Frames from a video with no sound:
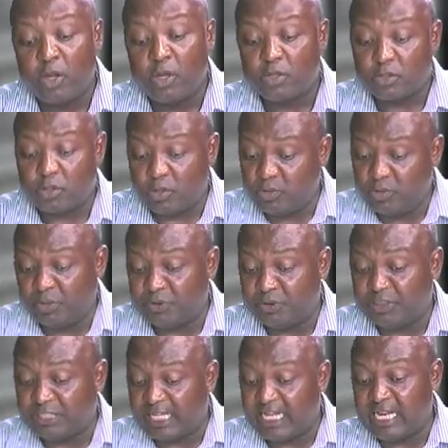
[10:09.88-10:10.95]
Yes. So you
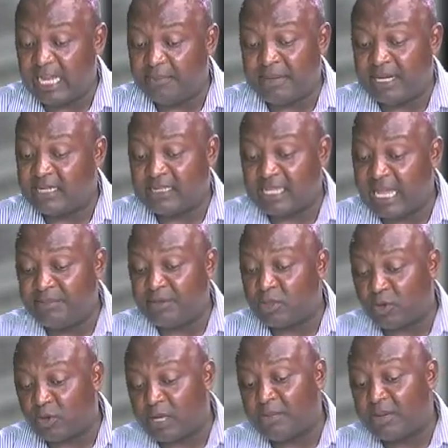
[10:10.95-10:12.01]
understand that by the time they
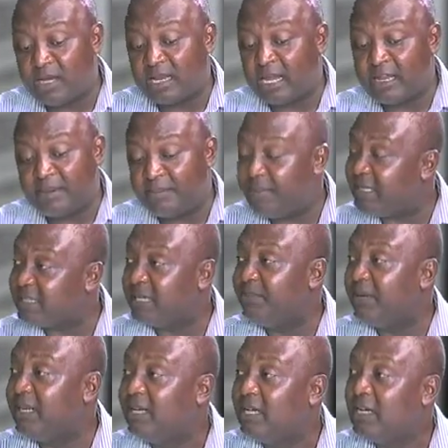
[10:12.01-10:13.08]
talk about
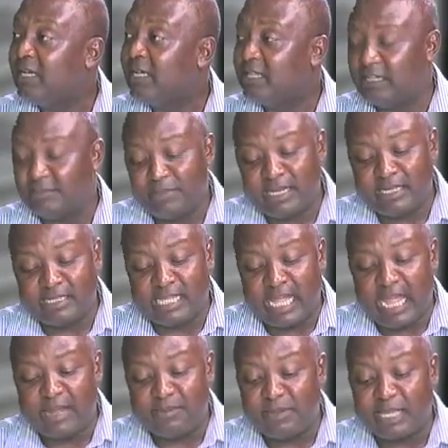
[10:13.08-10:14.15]
embezzlement, they, by the
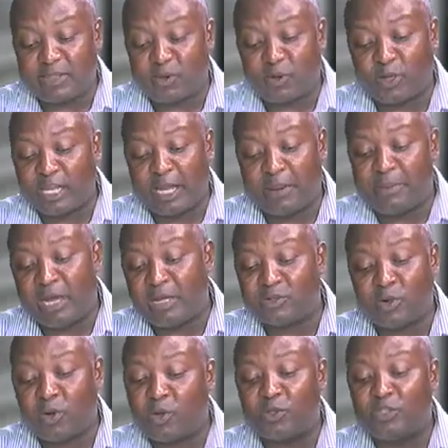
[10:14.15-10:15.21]
time they're talking about
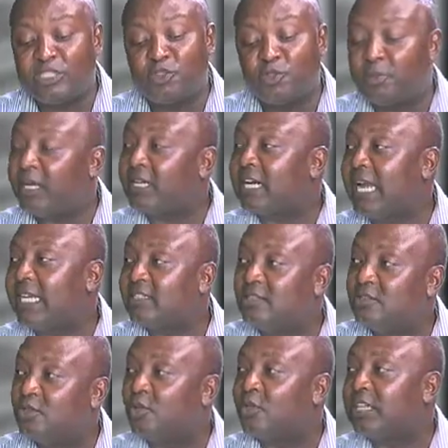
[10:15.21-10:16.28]
all these human rights
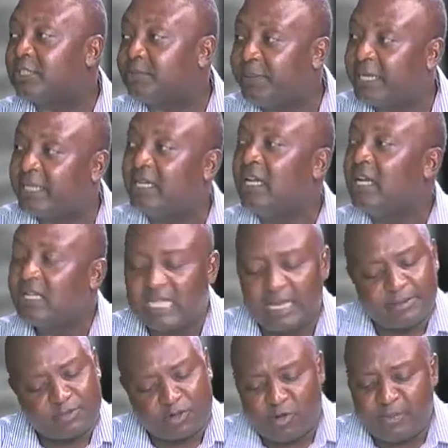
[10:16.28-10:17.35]
non-respect, they're
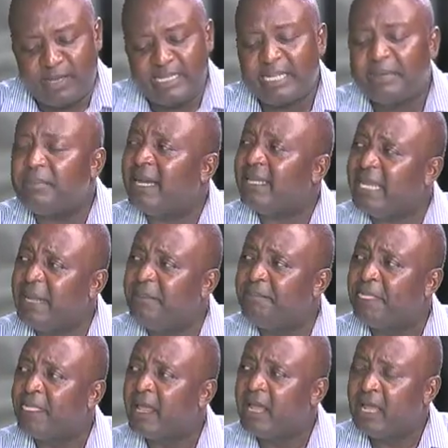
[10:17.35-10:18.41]
commanded by them.
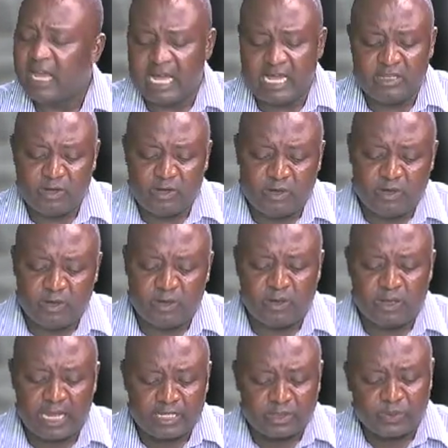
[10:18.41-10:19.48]
And uh,
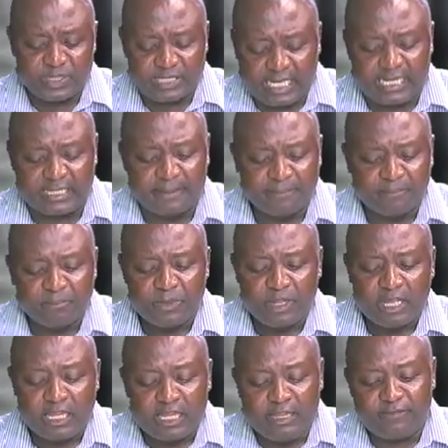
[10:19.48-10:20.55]
as we said,
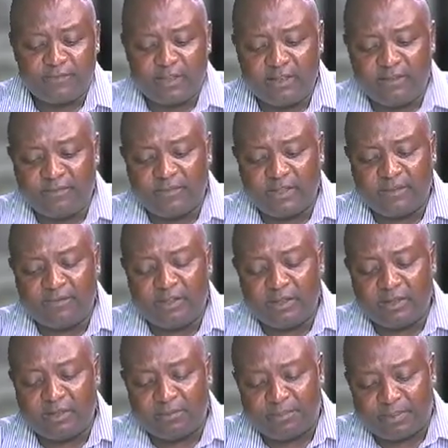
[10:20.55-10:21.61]
if, if, if
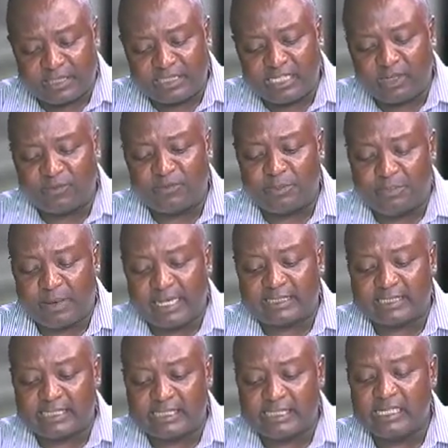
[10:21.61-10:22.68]
the president of the
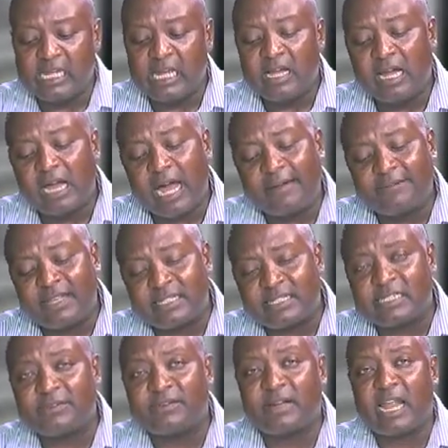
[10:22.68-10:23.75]
party, after
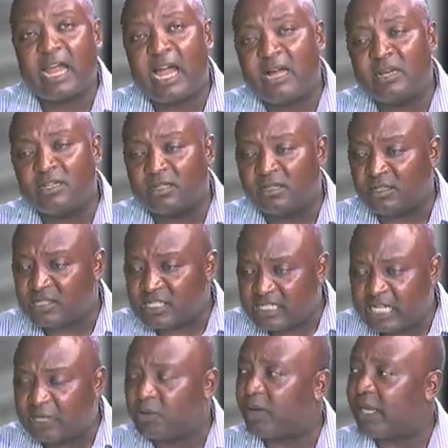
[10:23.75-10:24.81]
several uh,
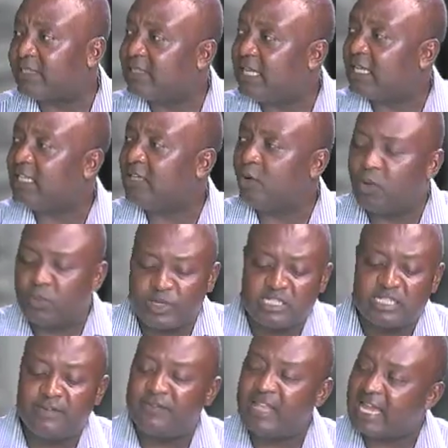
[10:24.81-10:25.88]
circulars that they always
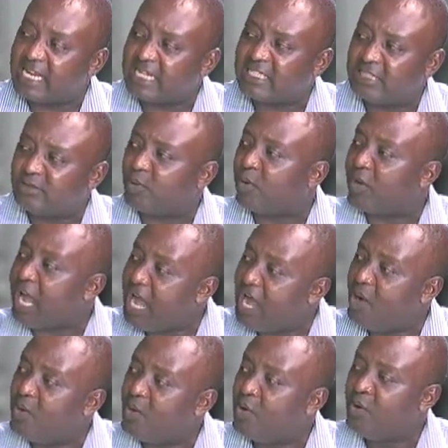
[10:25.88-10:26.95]
give directives on
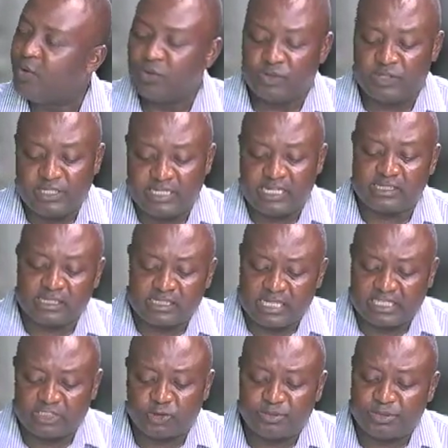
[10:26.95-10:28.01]
how this
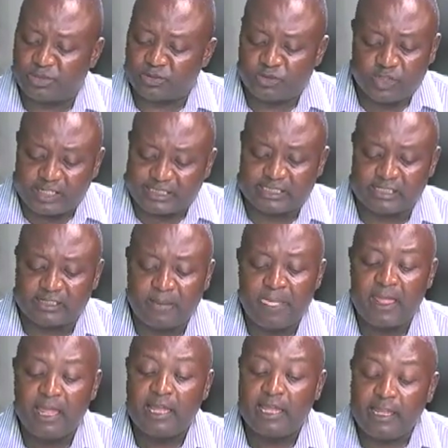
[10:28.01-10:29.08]
exercise should be conducted,
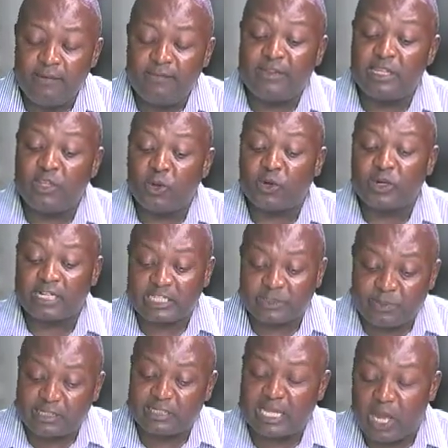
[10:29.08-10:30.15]
if they don't
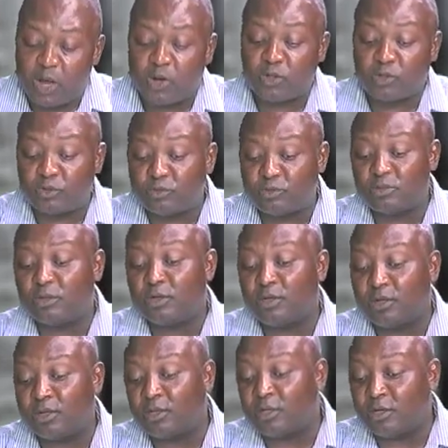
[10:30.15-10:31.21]
respect their own
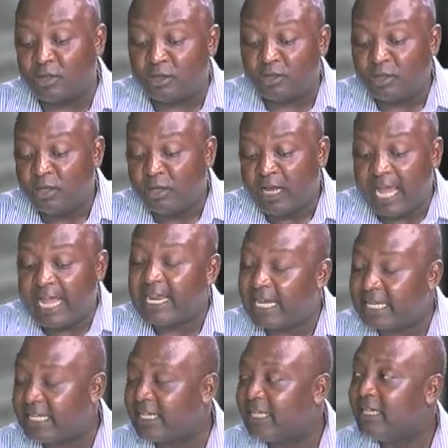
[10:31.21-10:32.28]
uh,
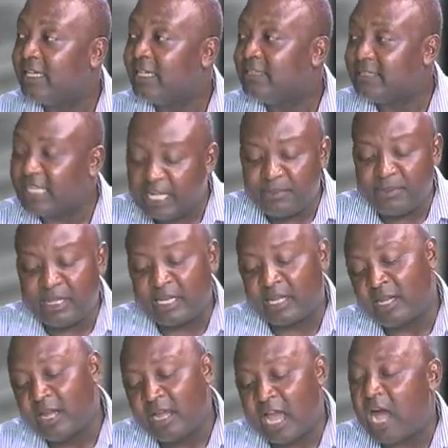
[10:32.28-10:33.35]
hierarchy, tell me
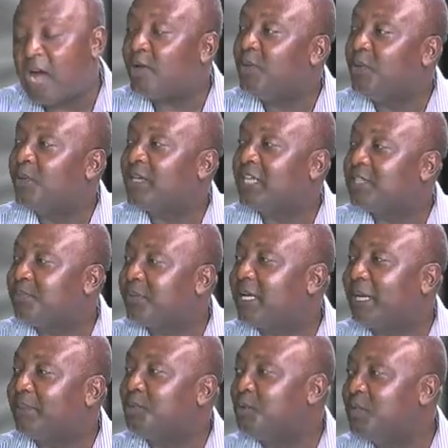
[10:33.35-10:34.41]
how they will respect
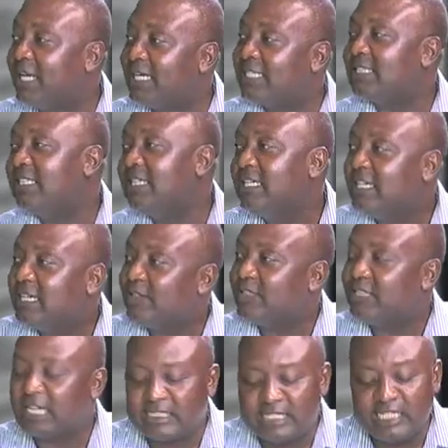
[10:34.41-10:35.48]
Cameroonians on
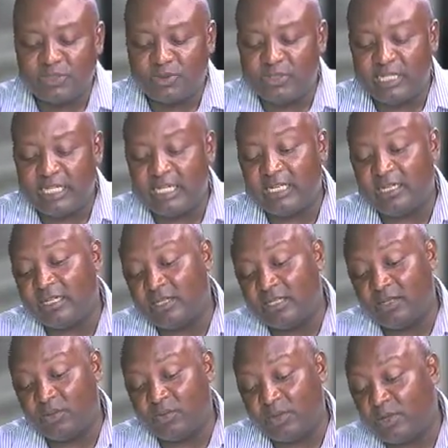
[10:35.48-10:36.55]
their day-to-day
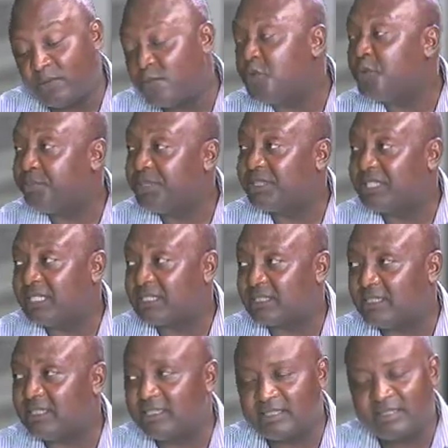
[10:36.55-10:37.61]
-day, way of doing business.
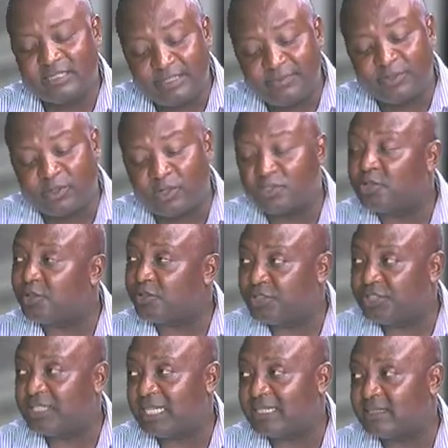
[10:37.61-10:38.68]
It's difficult to
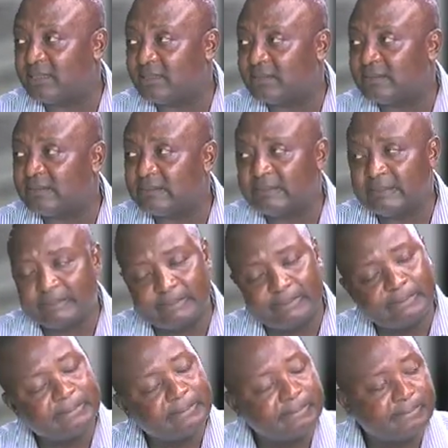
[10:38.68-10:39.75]
understand this. It,
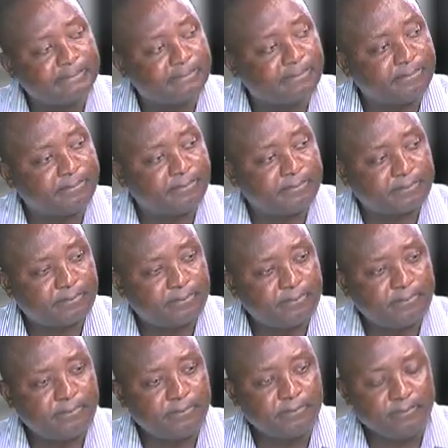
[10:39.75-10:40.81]
at the end of the day, it looks
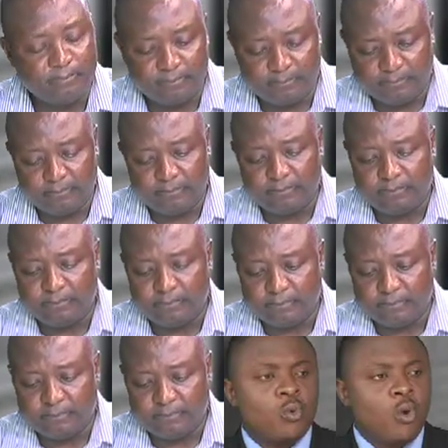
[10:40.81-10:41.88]
like those who are uh,
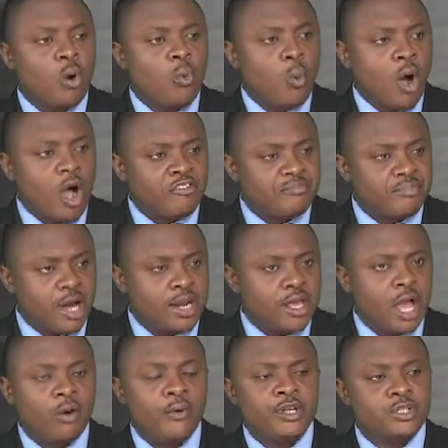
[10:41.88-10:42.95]
who have money
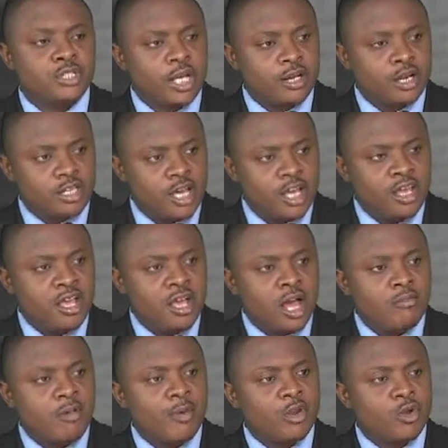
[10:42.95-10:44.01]
are going to take the day, and
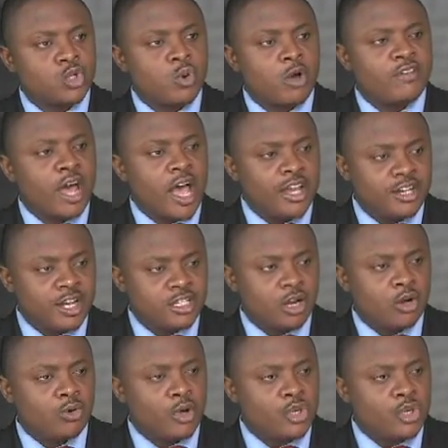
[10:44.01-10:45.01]
maybe those who have the ideas are not going